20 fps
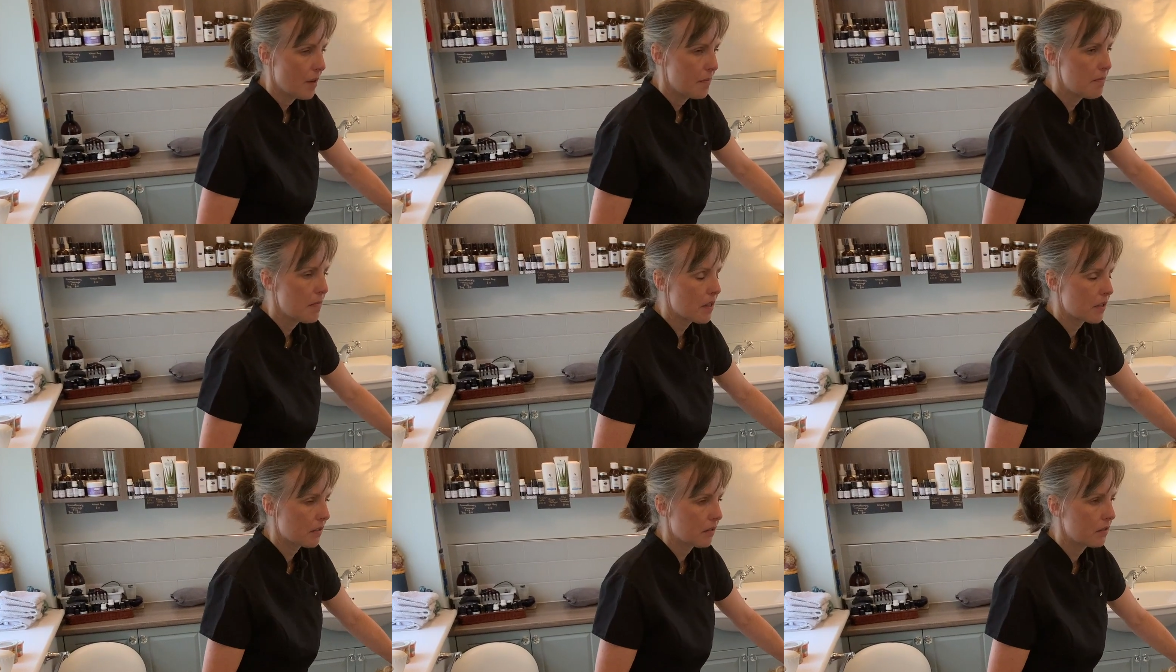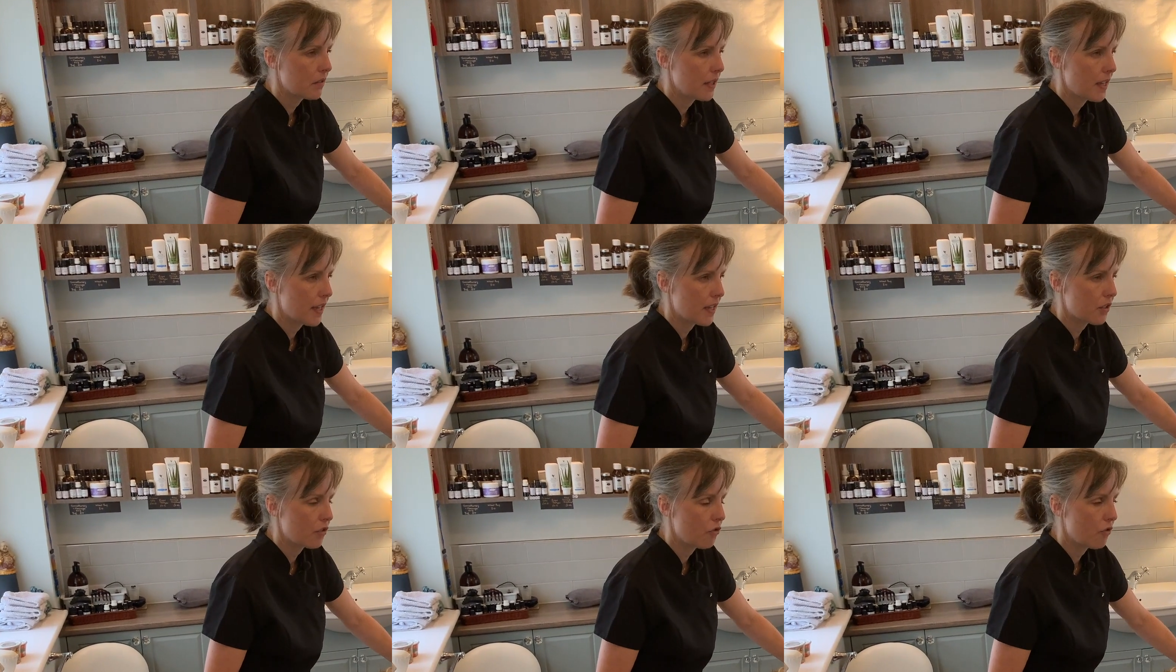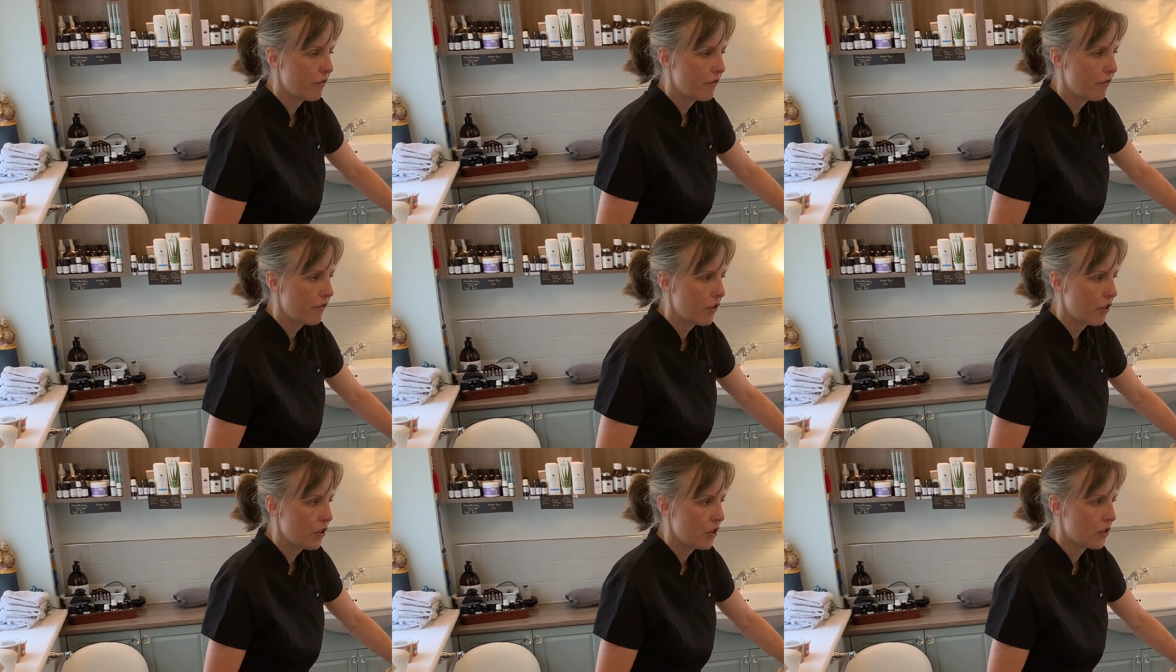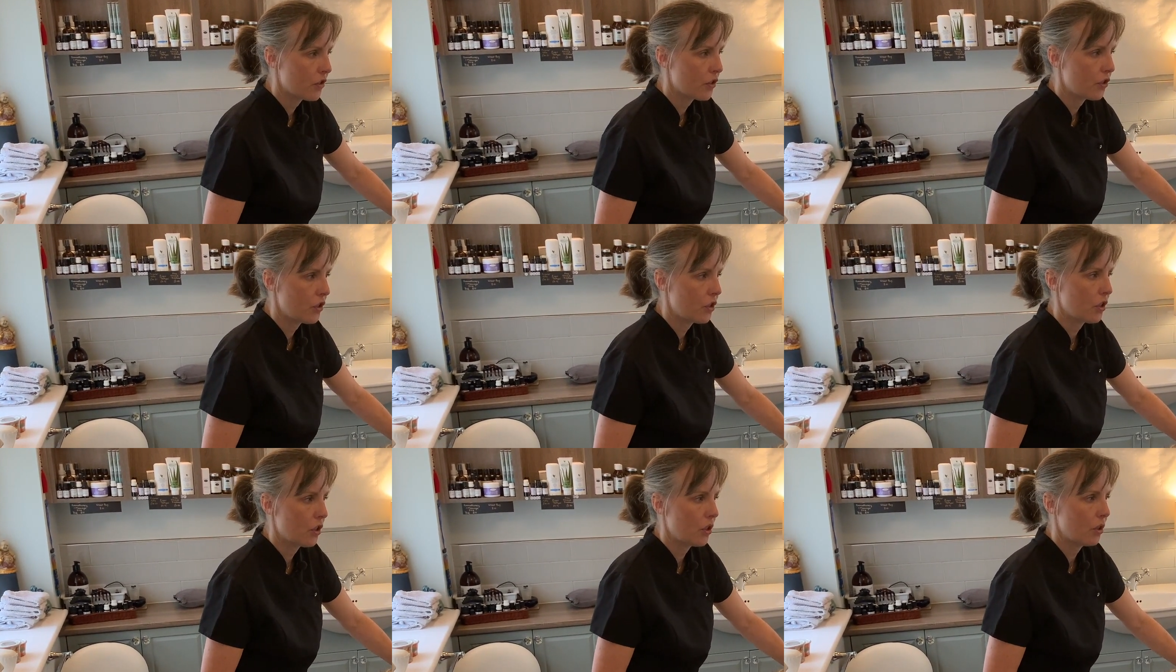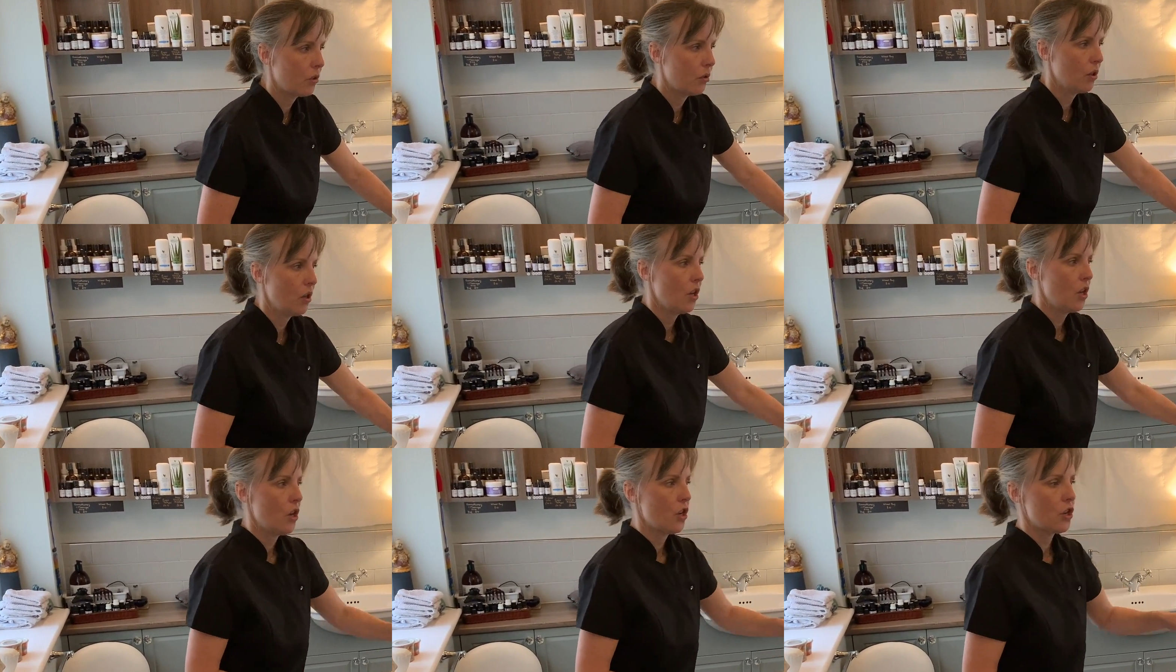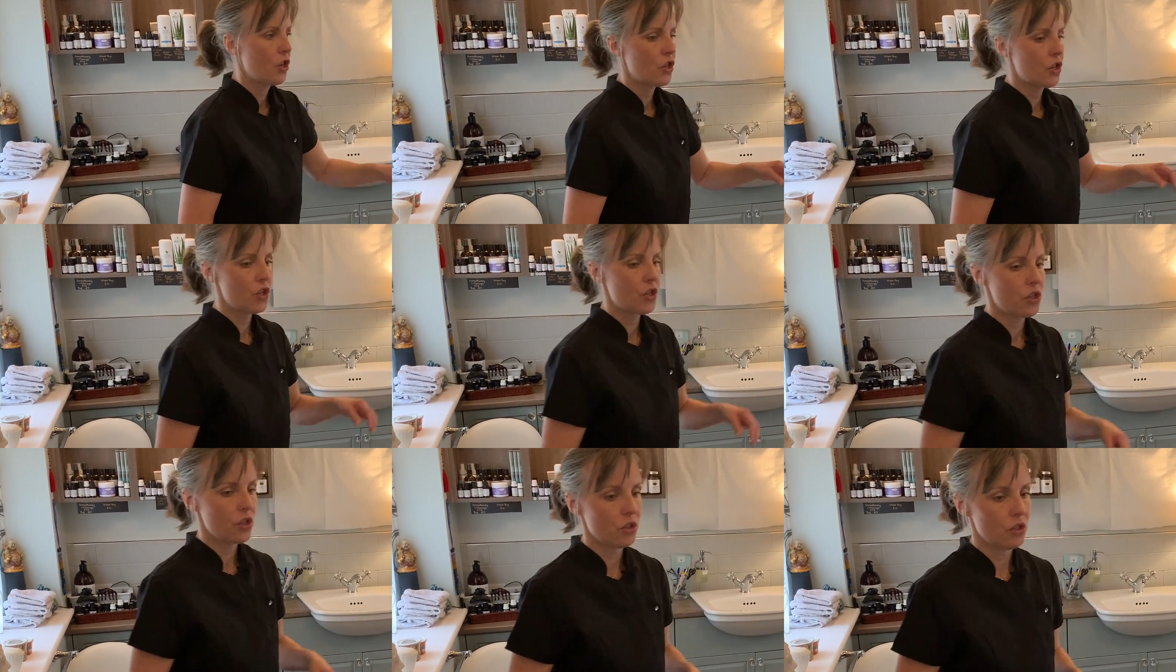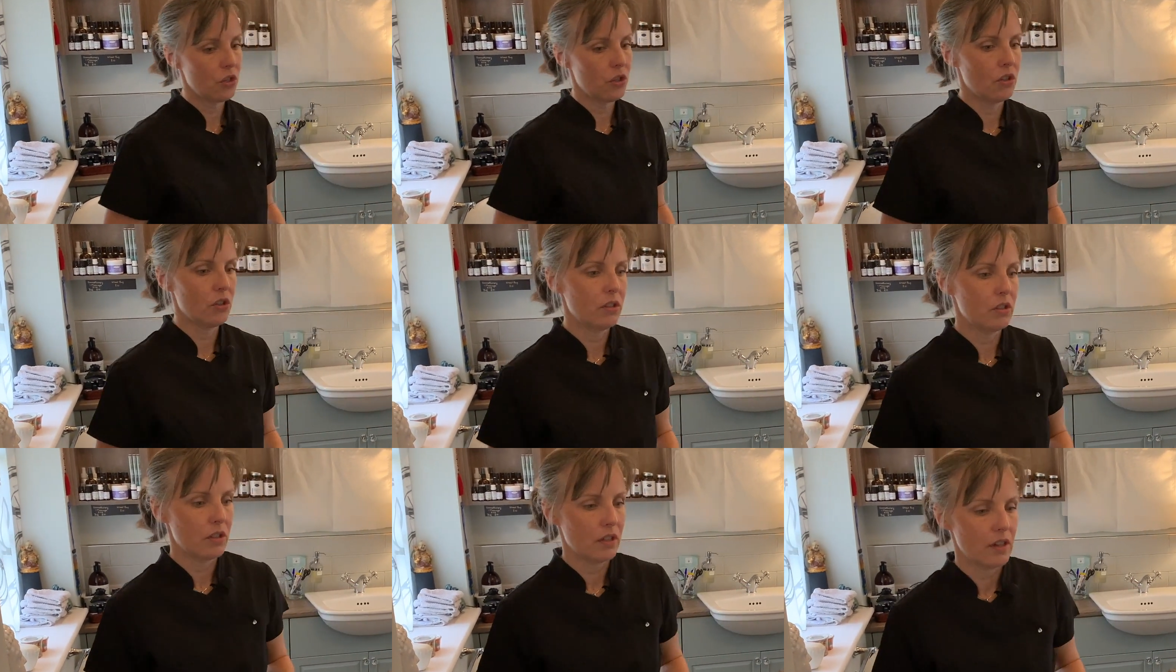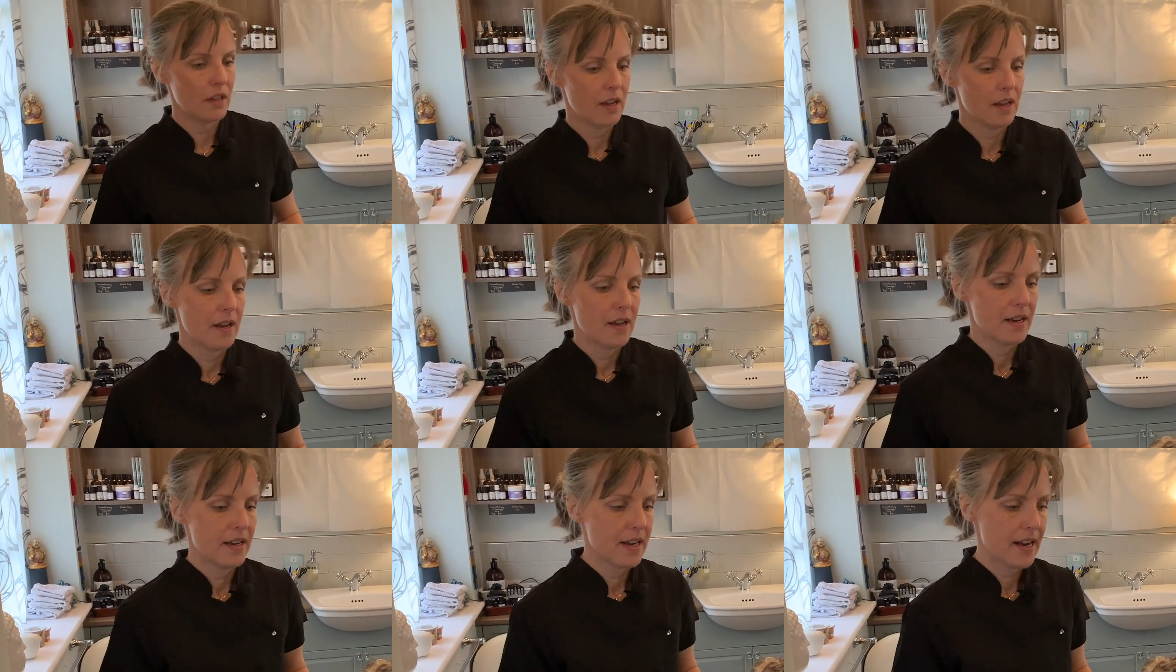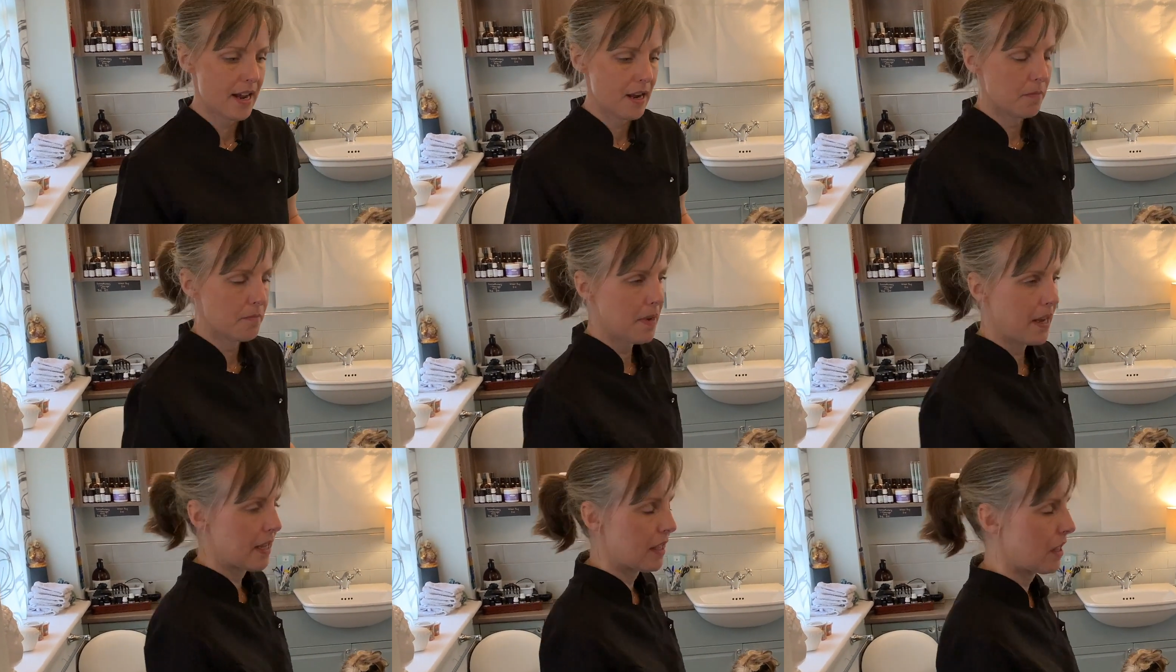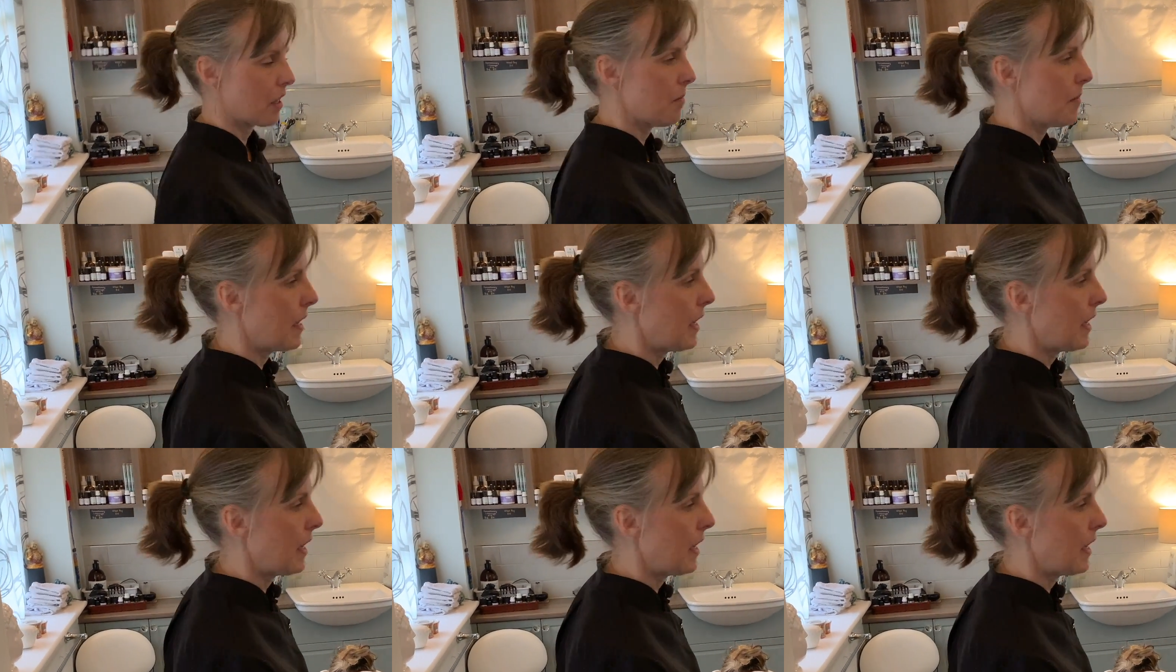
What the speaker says: muscle test refers to should now make them